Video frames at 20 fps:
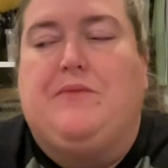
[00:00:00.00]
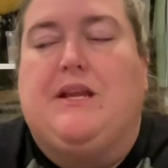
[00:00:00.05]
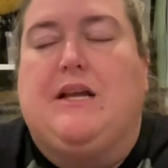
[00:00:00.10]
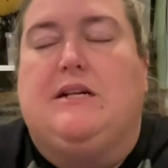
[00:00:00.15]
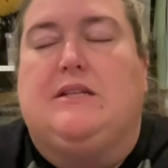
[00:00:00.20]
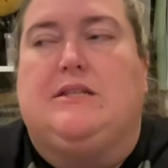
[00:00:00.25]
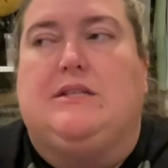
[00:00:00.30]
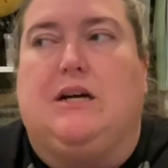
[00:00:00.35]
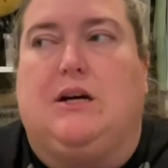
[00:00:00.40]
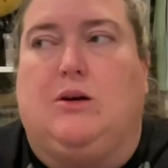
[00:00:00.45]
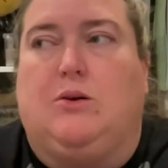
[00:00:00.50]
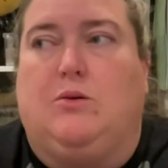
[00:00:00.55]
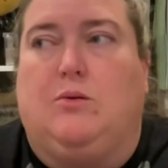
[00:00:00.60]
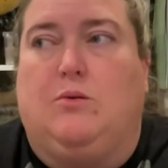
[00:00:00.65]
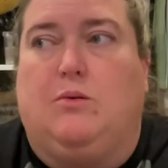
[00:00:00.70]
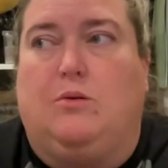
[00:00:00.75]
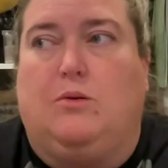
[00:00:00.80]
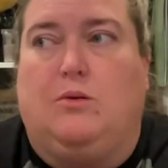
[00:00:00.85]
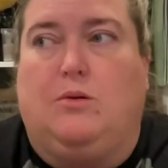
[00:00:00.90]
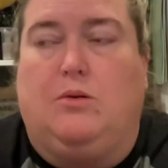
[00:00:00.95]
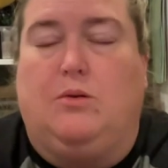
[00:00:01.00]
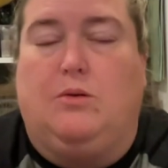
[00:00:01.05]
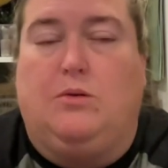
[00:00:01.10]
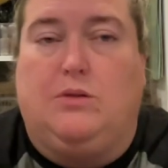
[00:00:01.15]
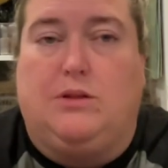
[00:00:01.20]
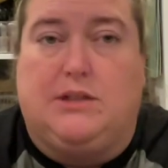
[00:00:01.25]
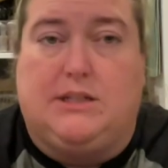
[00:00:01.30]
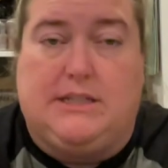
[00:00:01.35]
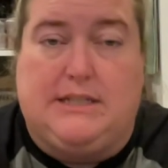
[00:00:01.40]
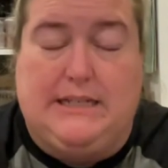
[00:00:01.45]
So
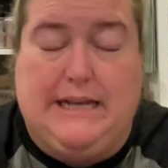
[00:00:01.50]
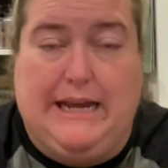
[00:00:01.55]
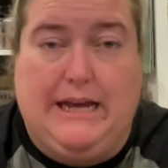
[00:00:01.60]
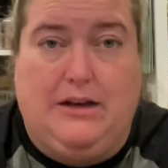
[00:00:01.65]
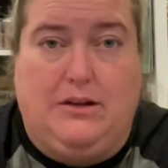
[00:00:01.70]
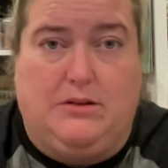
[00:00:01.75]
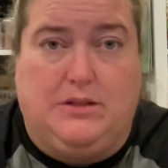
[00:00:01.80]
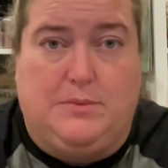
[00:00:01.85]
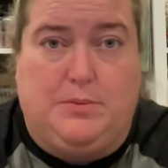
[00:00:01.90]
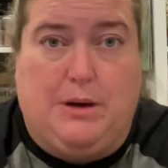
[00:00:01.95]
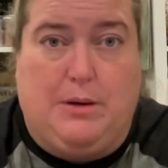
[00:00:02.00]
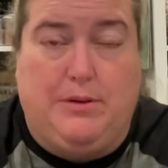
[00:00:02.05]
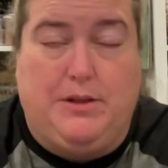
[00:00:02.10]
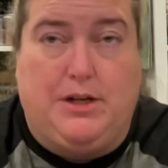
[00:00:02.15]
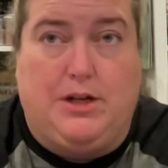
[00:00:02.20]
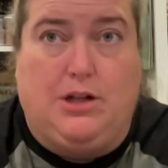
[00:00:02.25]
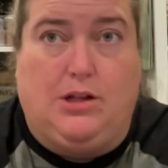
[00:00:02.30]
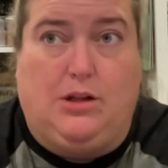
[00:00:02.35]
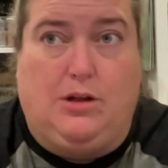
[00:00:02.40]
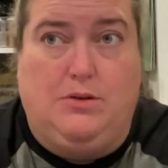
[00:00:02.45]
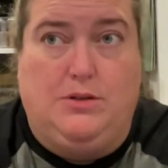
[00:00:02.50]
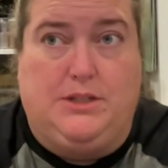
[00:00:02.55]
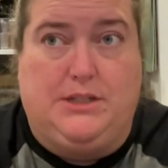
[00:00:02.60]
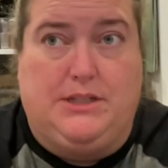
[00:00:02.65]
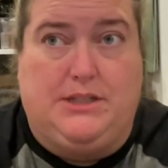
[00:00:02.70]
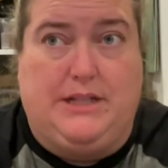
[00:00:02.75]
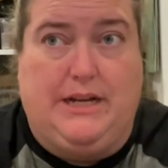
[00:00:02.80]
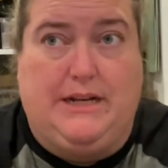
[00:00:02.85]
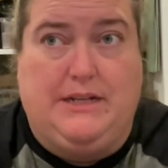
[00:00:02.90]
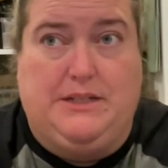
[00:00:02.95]
the snail is probably the closest
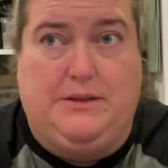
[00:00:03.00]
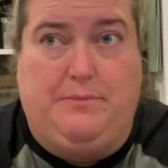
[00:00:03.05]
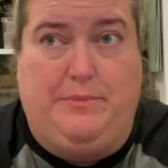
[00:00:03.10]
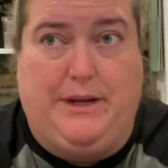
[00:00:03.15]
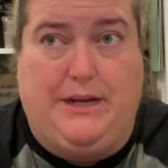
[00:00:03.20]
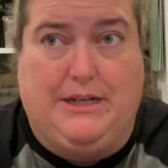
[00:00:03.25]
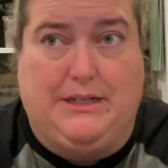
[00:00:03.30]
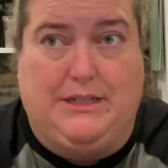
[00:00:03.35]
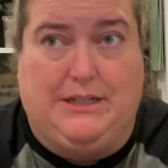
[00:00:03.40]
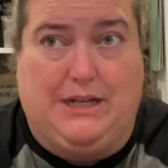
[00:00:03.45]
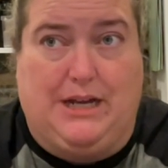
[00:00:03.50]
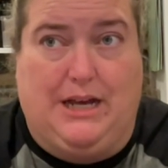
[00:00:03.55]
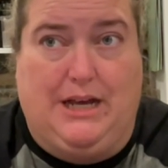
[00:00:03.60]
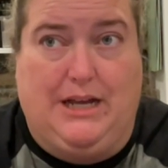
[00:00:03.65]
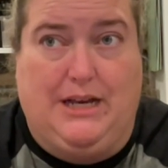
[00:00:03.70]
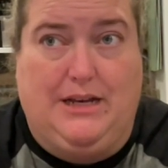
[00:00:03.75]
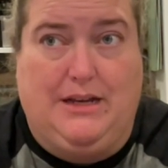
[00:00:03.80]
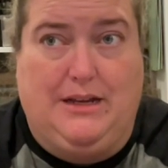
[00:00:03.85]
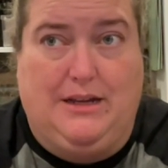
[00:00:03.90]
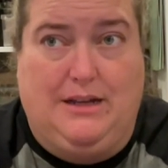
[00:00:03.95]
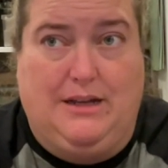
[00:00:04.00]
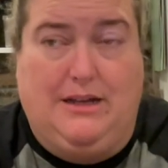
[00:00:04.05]
thing to being done.